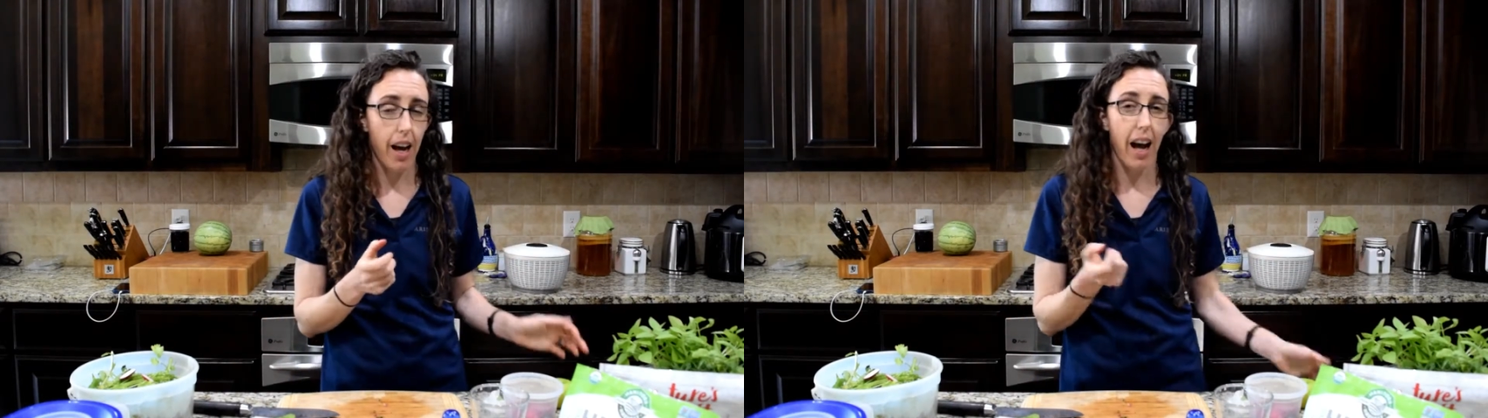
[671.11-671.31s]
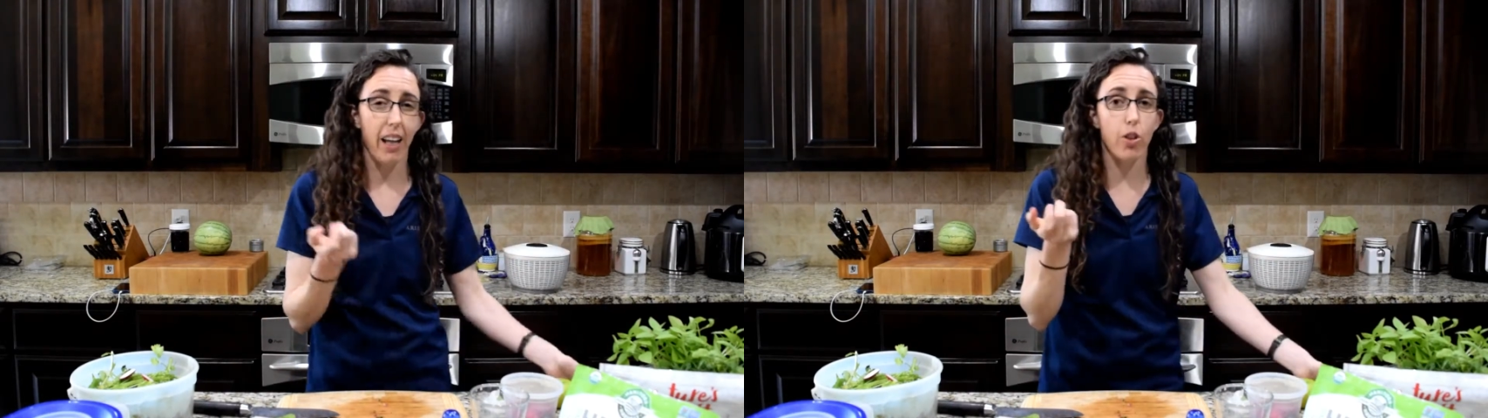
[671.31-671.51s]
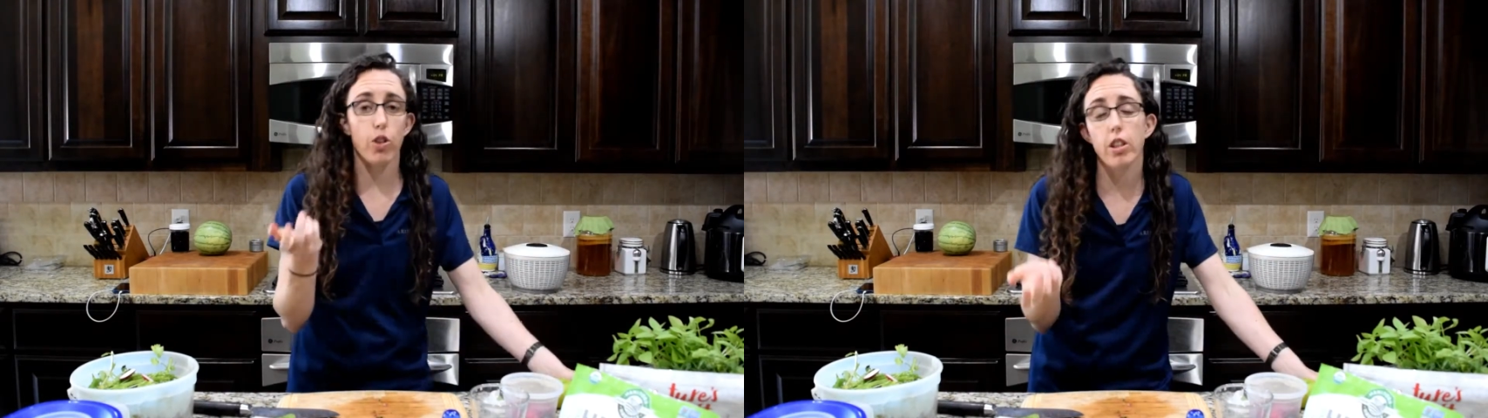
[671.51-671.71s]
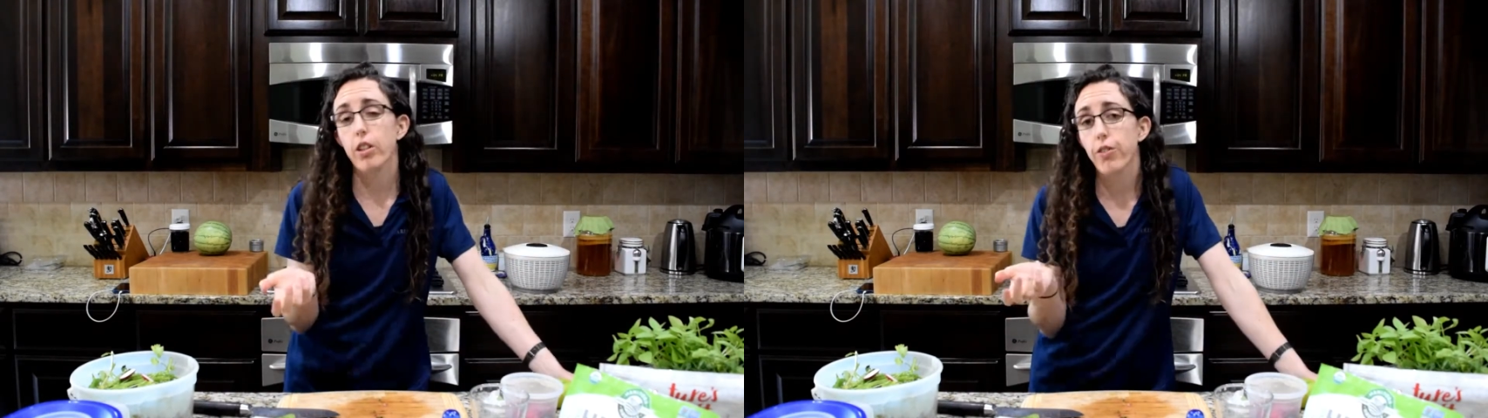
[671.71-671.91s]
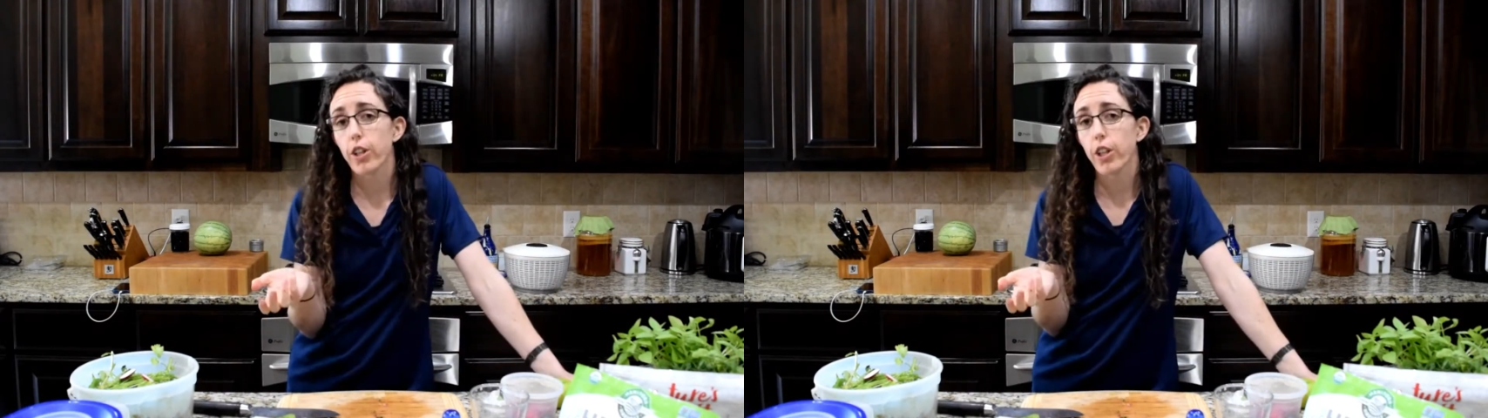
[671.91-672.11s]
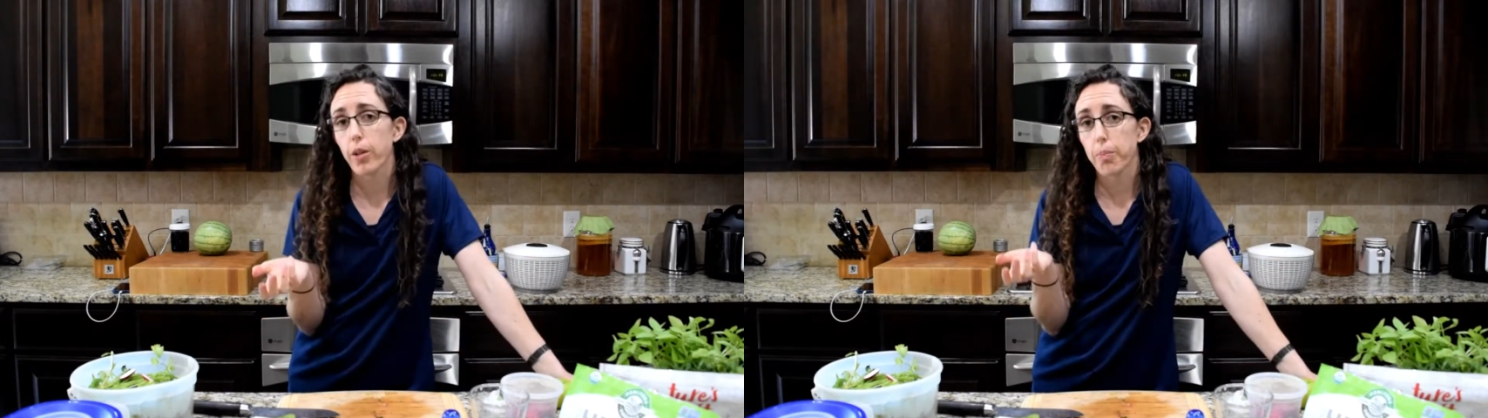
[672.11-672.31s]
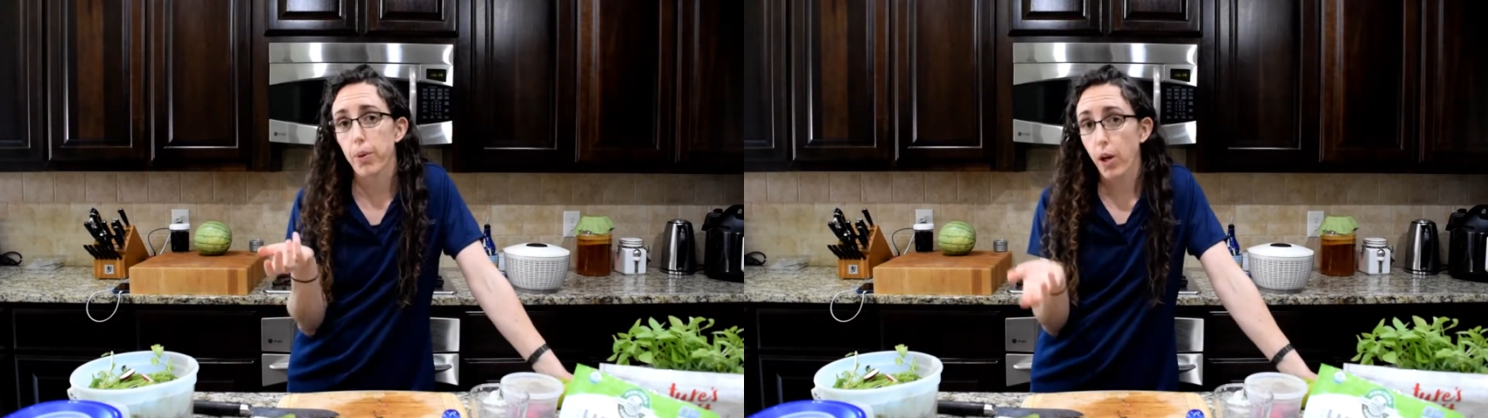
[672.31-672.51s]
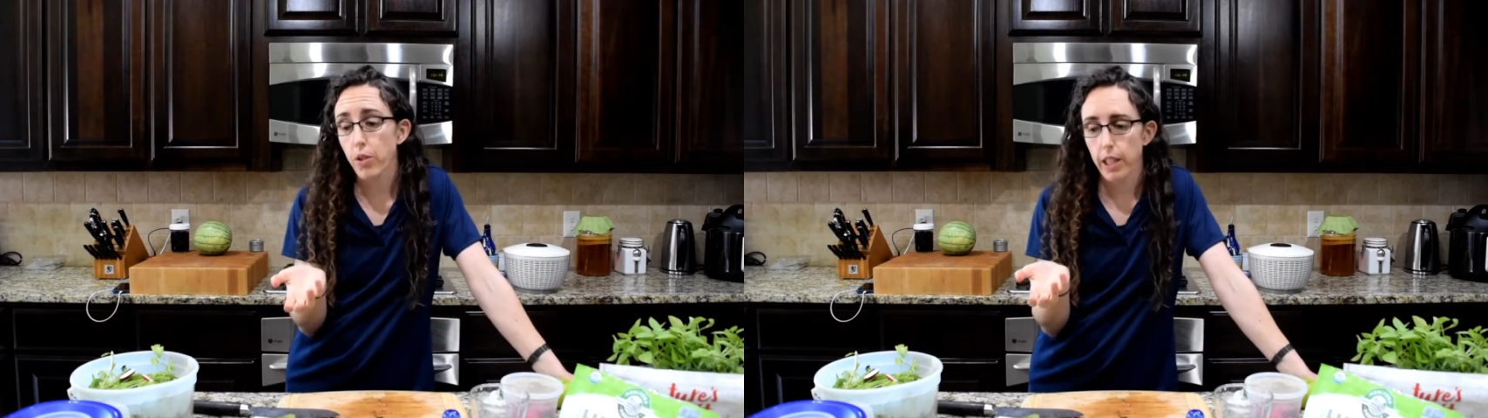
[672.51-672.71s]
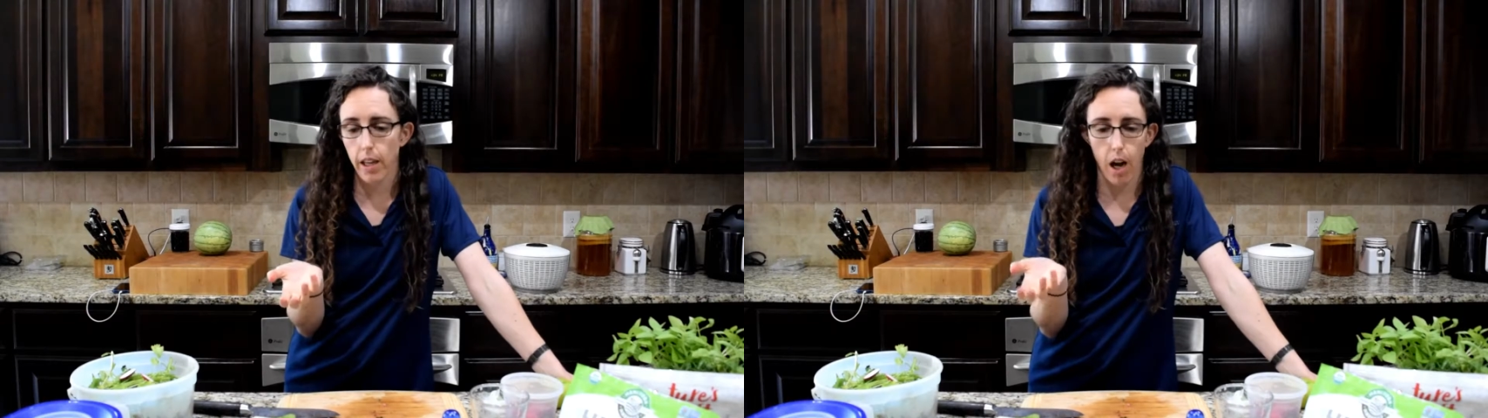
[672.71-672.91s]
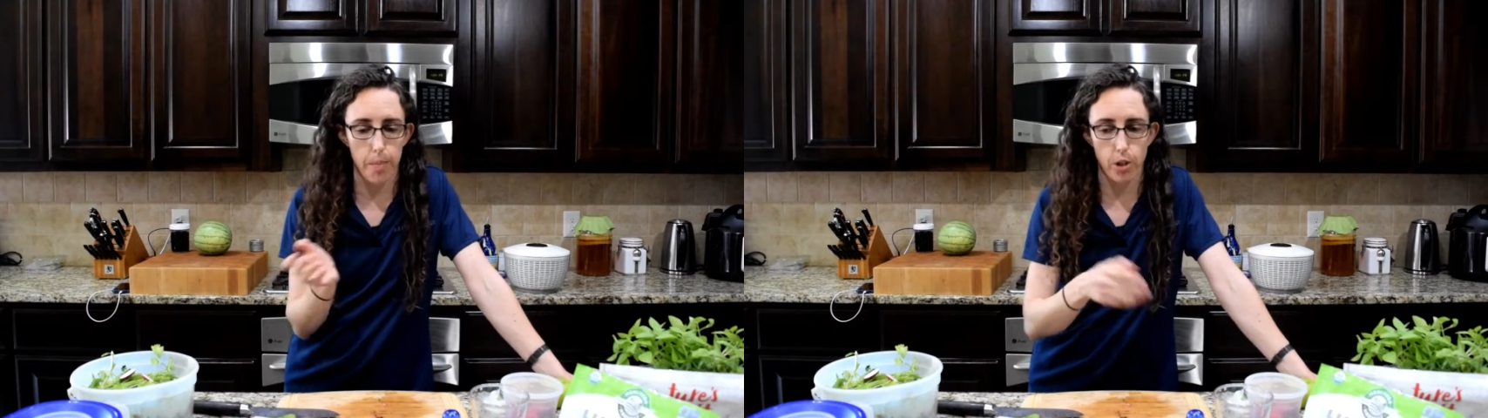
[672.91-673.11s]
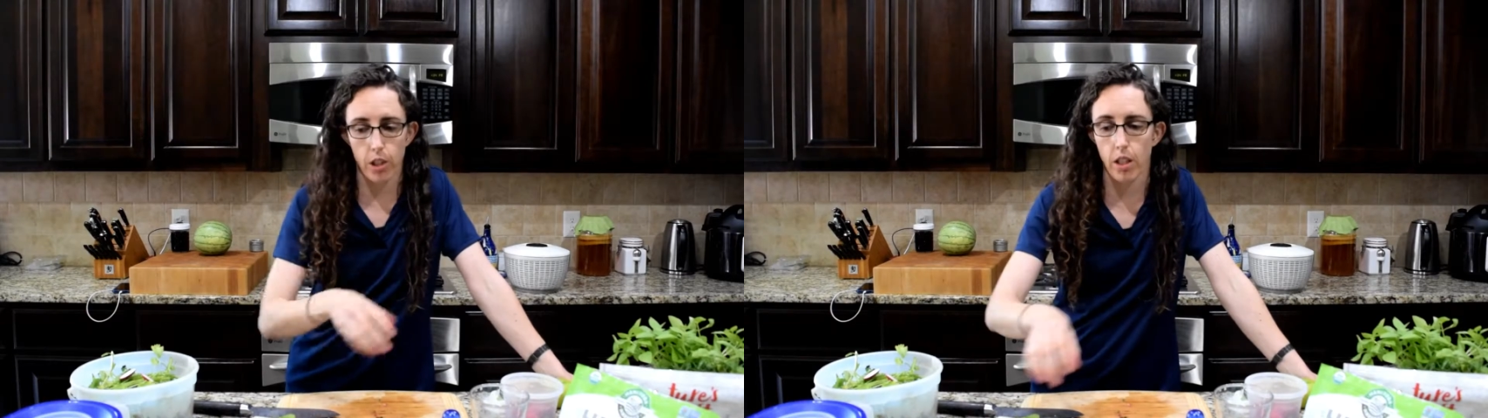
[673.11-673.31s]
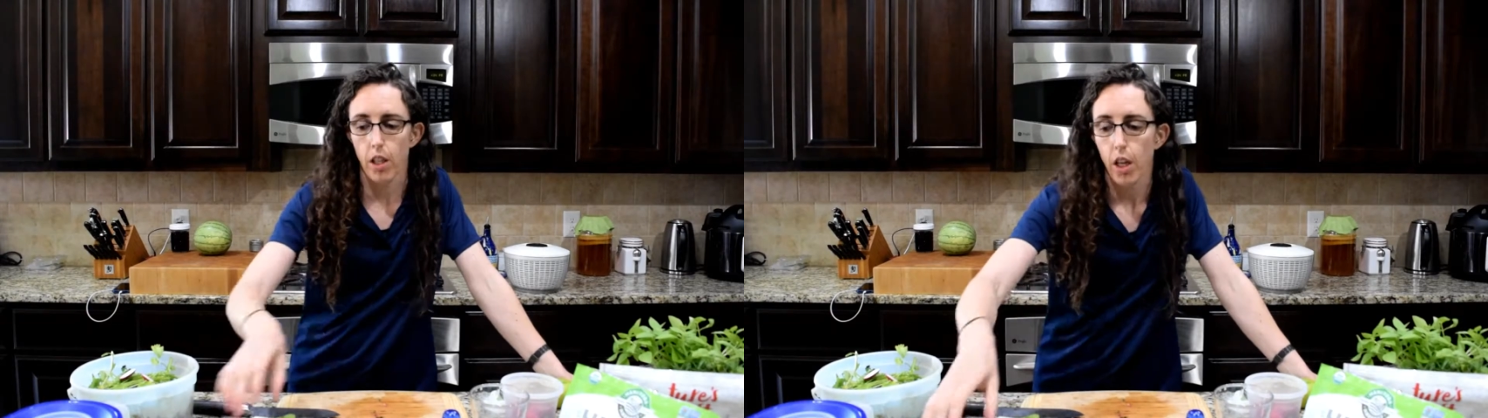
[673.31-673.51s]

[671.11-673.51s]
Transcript: I usually look for a good protein option.